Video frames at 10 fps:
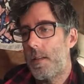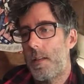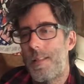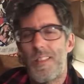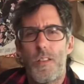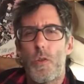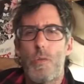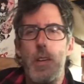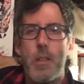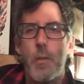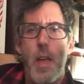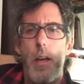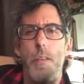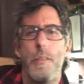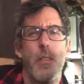It's the strange
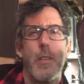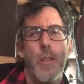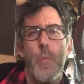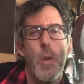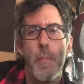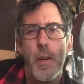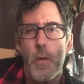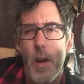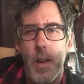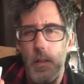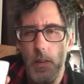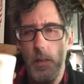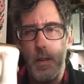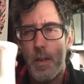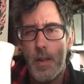locales. It would have been a great
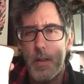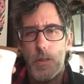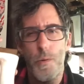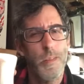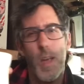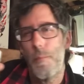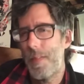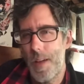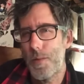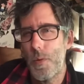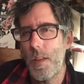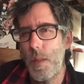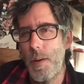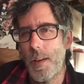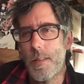Indiana Jones game. That's really the
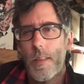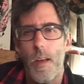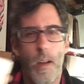biggest thing.